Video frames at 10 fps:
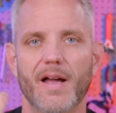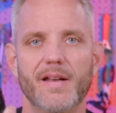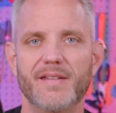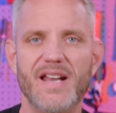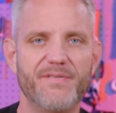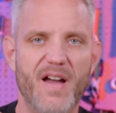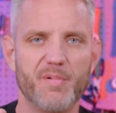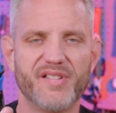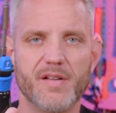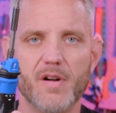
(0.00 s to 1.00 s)

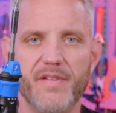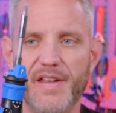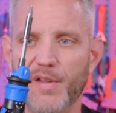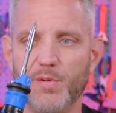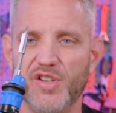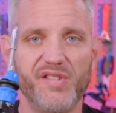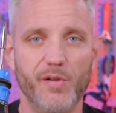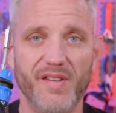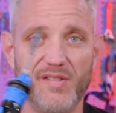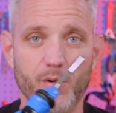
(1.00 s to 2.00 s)
95% of our videos, we just
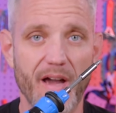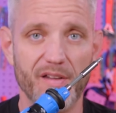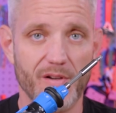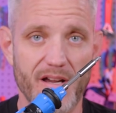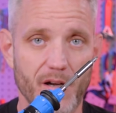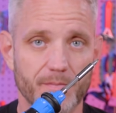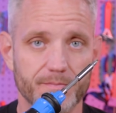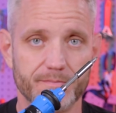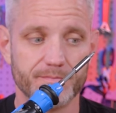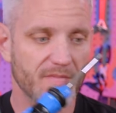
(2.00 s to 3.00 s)
use these two guys right here.
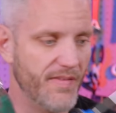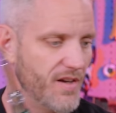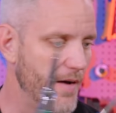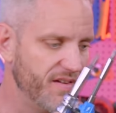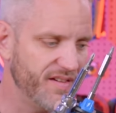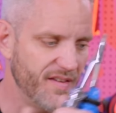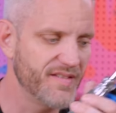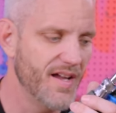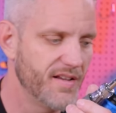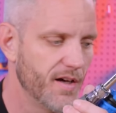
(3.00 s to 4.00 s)
And then obviously the side